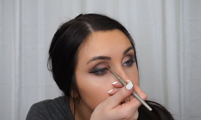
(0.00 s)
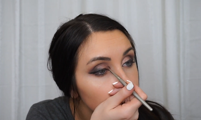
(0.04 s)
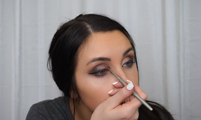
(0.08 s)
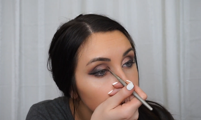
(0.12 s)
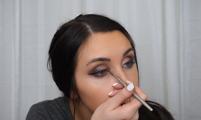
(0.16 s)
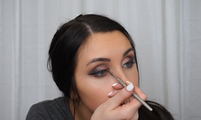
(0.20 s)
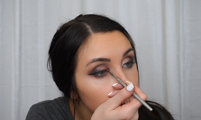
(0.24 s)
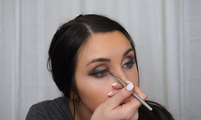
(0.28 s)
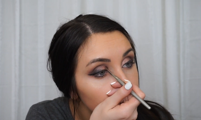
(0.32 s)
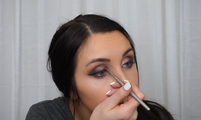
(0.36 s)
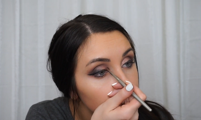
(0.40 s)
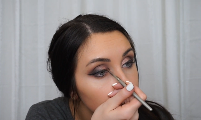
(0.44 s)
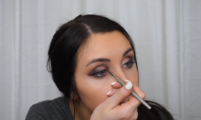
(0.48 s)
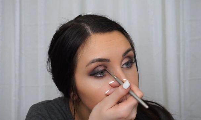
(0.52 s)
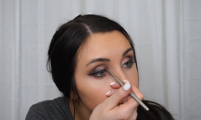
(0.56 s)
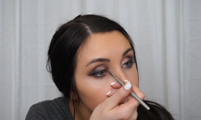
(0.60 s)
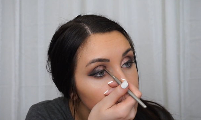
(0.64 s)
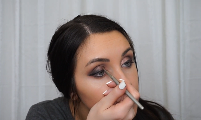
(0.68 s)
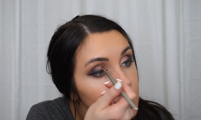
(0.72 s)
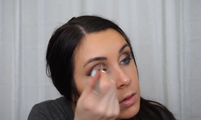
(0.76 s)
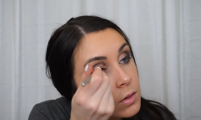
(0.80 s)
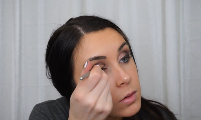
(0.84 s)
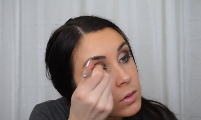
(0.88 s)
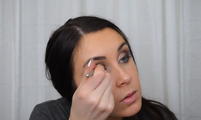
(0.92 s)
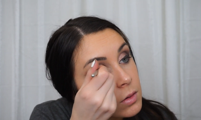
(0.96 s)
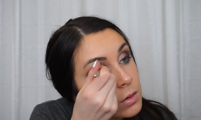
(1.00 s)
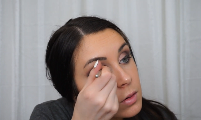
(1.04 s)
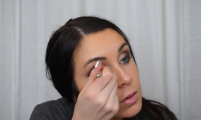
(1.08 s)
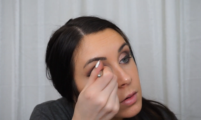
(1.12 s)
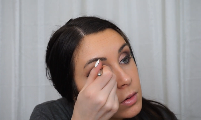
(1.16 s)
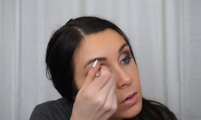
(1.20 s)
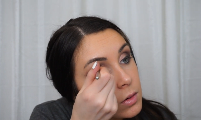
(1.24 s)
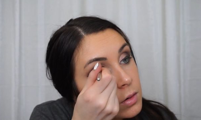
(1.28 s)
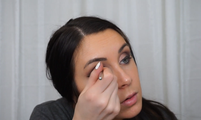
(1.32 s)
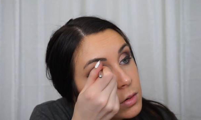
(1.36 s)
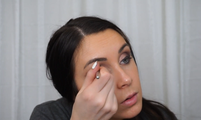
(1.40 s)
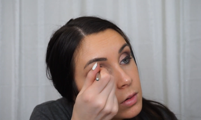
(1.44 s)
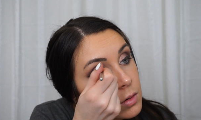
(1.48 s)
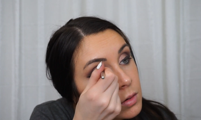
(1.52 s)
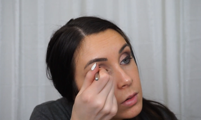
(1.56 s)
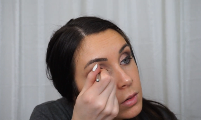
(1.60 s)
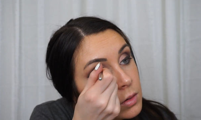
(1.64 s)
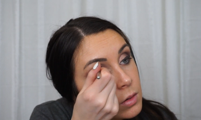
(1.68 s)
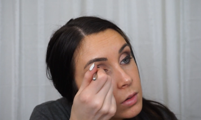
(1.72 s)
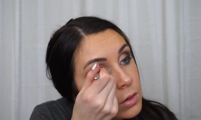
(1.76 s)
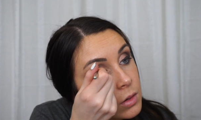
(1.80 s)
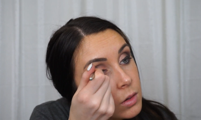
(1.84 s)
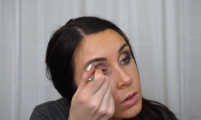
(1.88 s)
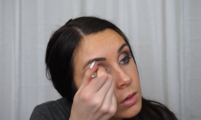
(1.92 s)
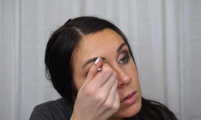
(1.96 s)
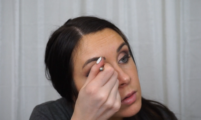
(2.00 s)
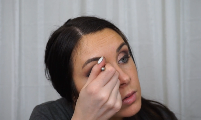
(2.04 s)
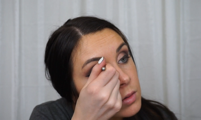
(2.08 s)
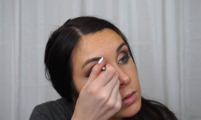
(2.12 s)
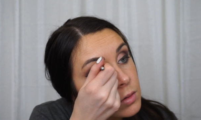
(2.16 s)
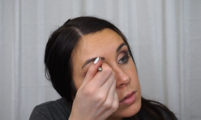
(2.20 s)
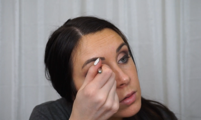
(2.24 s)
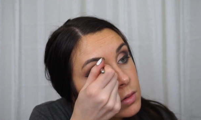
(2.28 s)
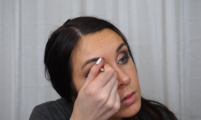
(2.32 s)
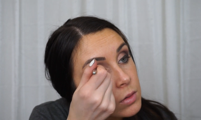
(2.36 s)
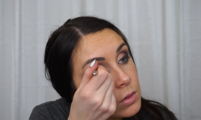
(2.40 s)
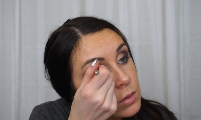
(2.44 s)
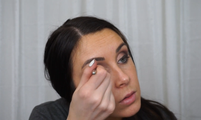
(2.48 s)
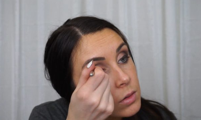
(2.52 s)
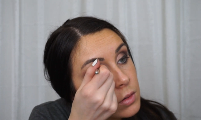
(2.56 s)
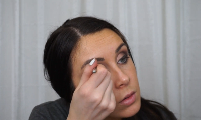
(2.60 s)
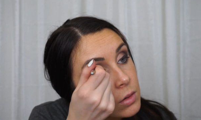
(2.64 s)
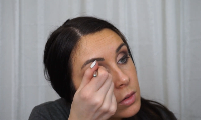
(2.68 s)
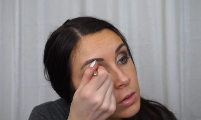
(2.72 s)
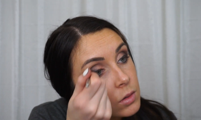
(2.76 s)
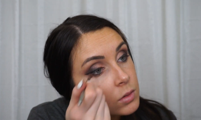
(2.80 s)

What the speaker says: Nothing is said.